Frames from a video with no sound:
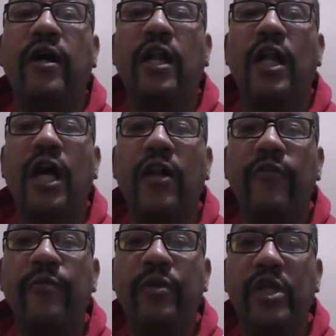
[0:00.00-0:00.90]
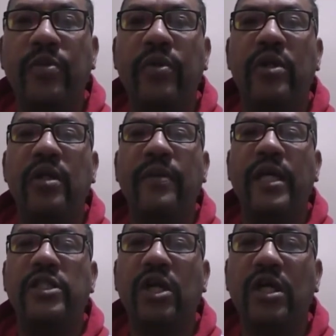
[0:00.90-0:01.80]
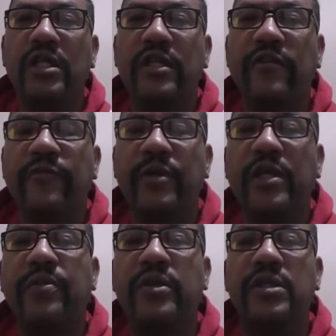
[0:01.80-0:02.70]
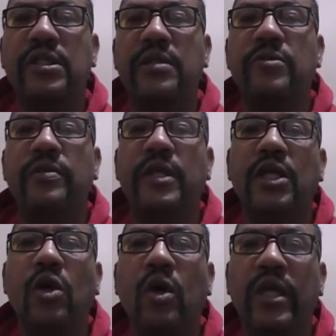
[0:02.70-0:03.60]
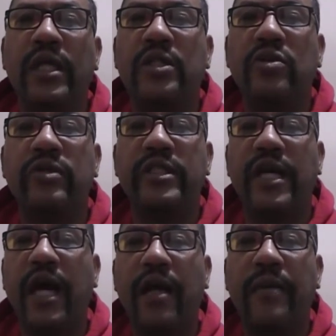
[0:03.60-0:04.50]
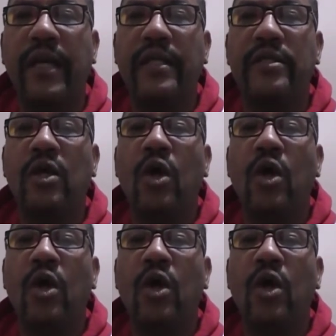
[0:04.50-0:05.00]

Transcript: a lot of people. The majority of people seem to be going into retirement